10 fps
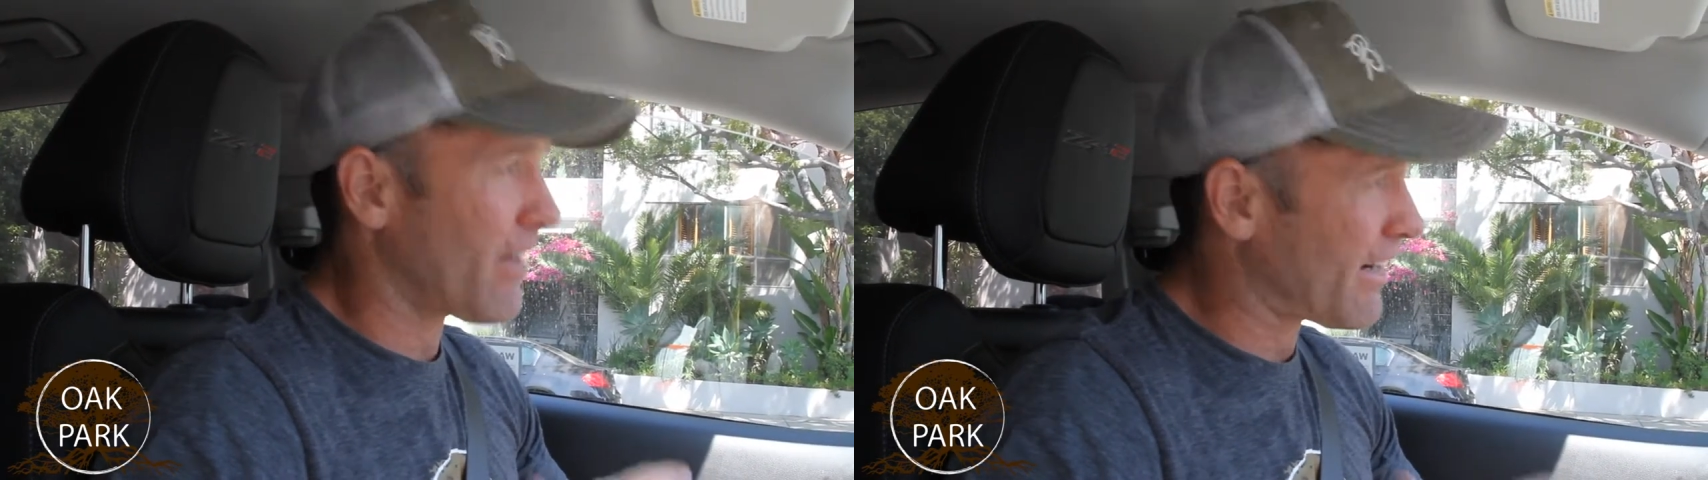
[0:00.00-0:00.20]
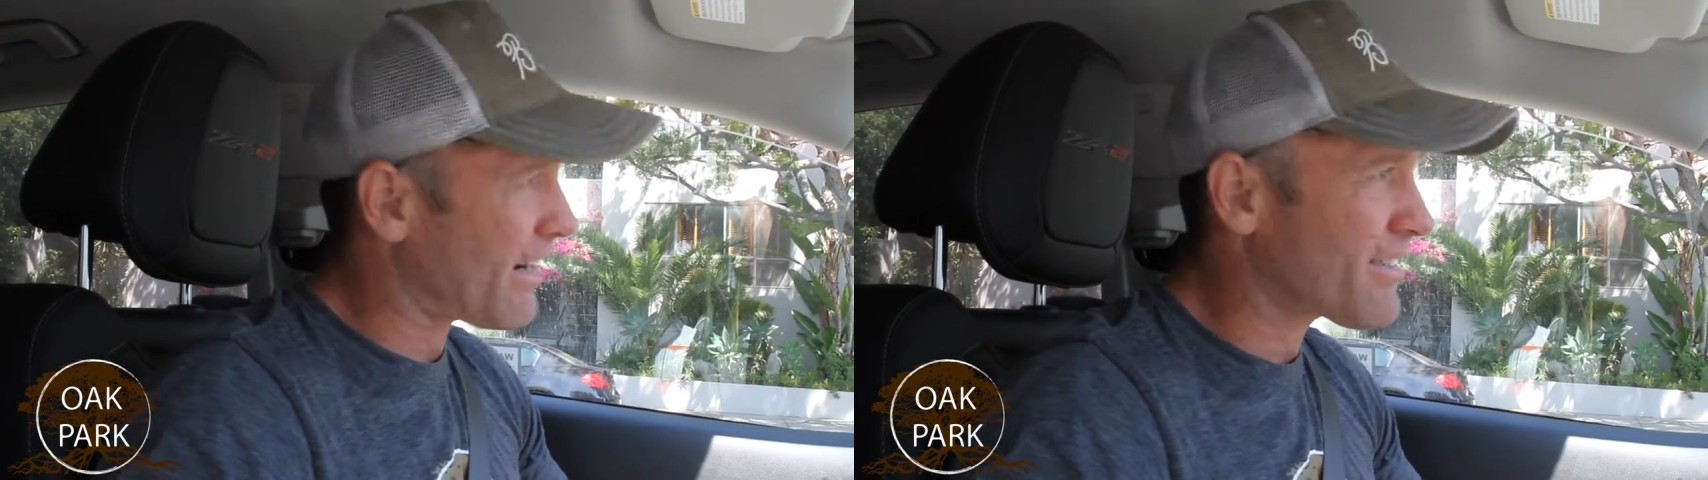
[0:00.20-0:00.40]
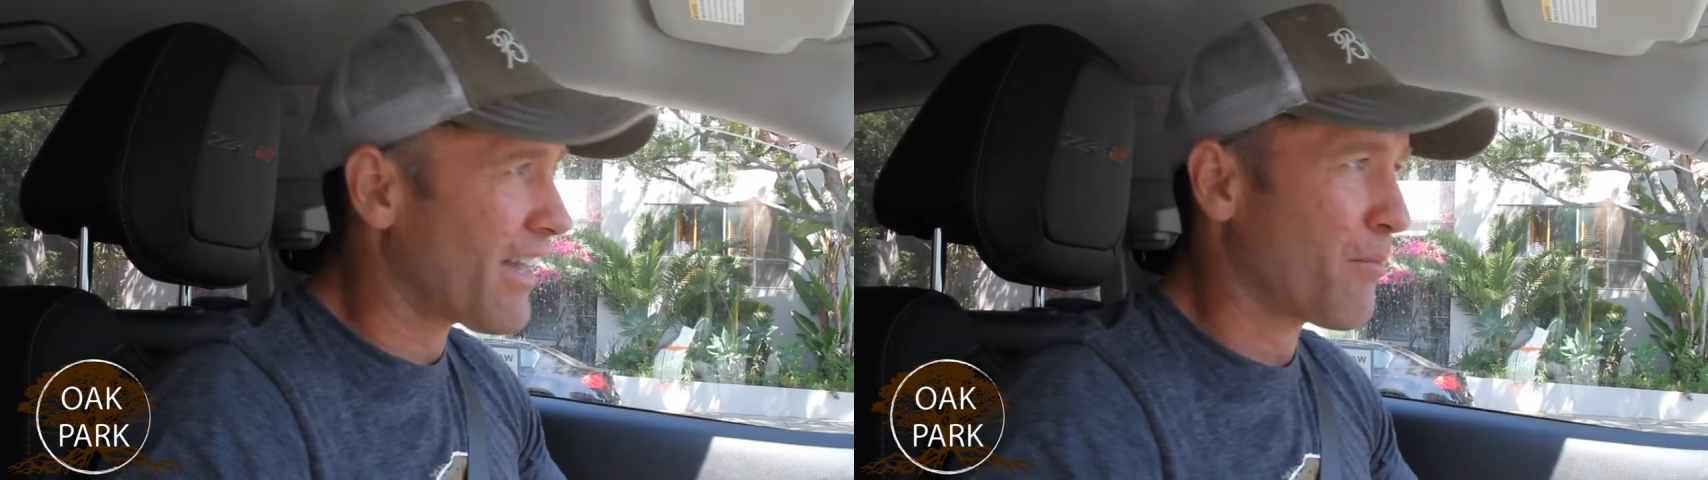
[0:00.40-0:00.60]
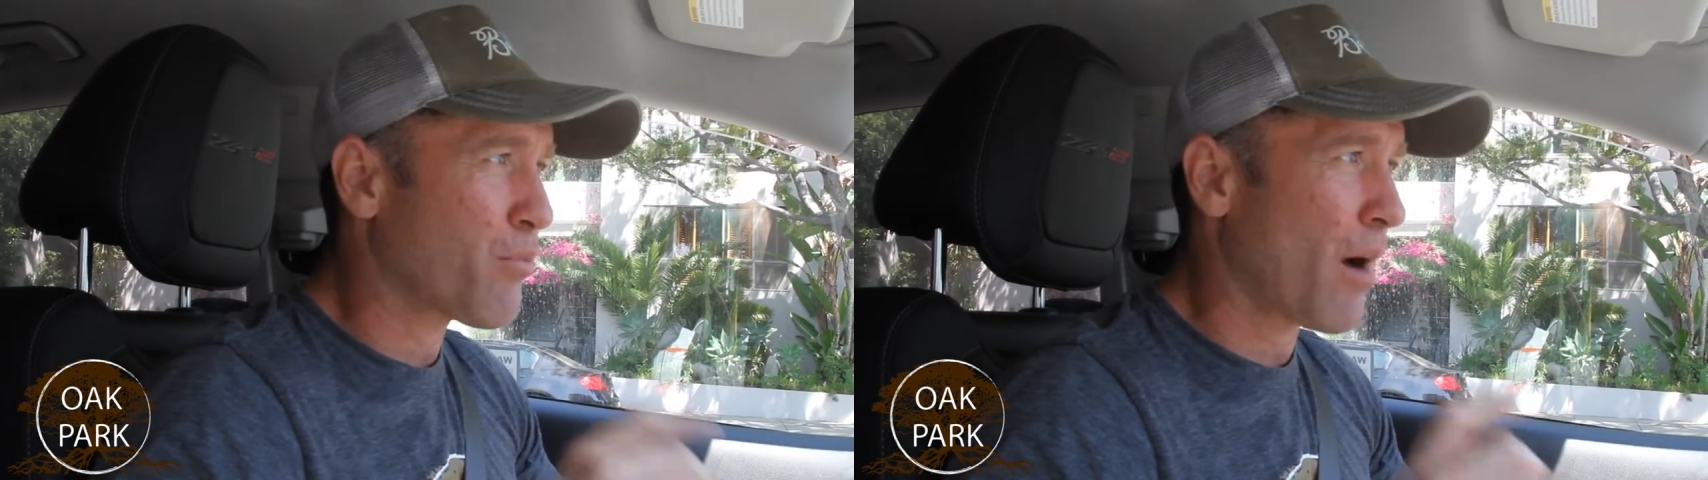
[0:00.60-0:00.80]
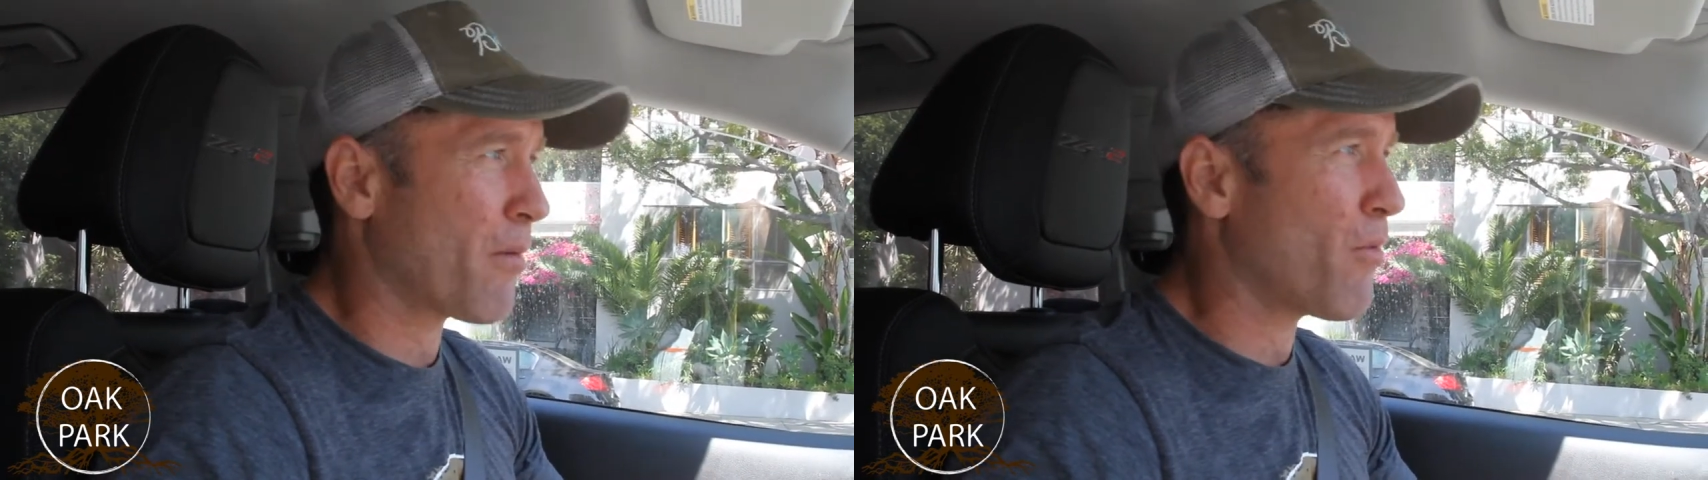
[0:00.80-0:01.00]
like I said, proper